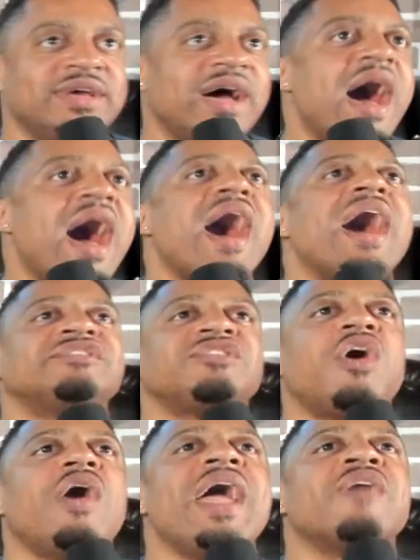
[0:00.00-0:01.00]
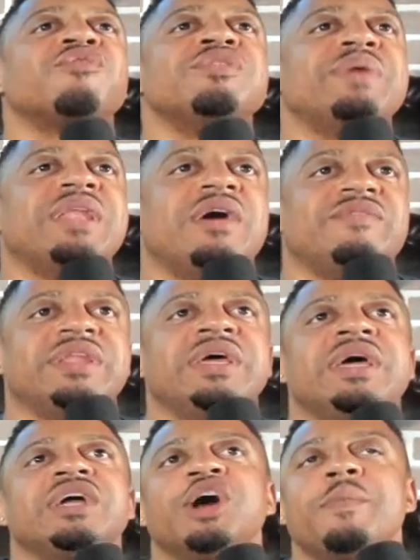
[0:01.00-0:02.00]
I saw every bit of it.
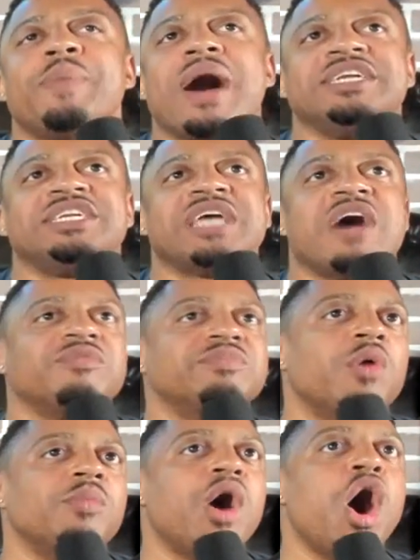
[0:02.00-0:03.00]
Good body shot from Dope.